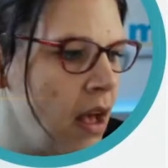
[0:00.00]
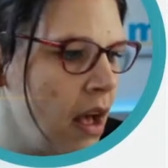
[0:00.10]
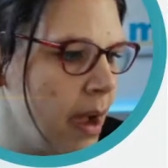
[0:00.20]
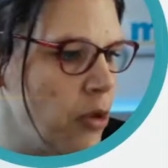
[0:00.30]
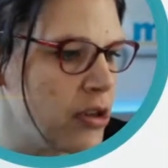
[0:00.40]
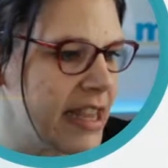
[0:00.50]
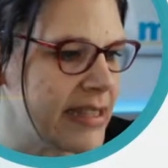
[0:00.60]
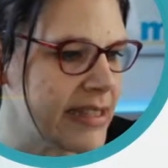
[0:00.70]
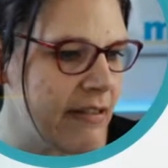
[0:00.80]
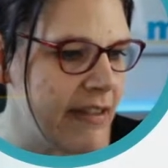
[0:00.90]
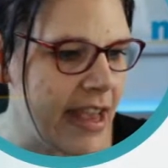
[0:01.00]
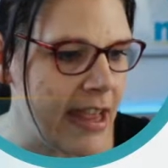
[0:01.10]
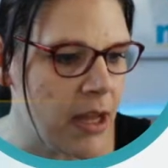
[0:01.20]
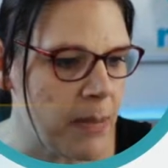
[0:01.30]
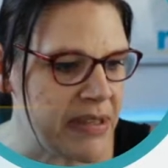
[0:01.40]
I'm not necessarily
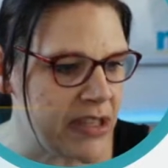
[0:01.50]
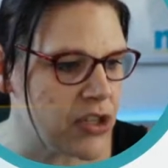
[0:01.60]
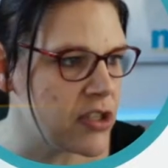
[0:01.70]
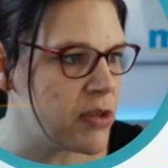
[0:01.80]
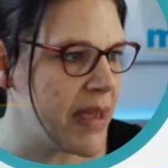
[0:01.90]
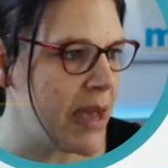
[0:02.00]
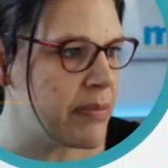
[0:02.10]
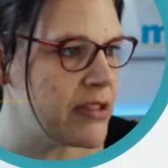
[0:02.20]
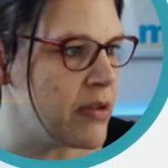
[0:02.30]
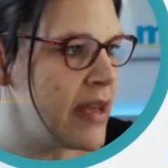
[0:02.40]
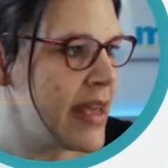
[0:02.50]
in the position to be able to